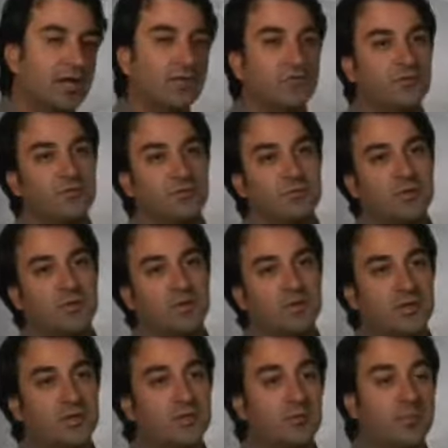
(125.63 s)
gives us the
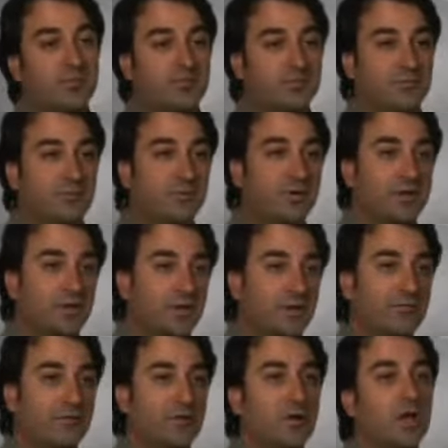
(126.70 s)
ability to implement some very
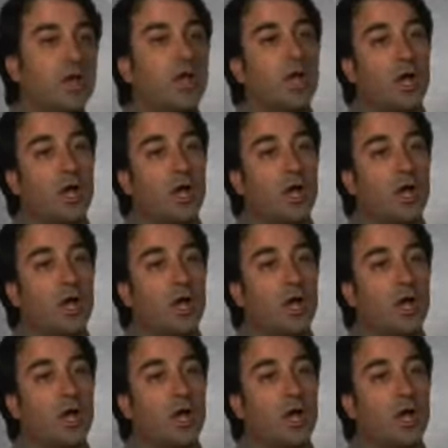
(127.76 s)
clever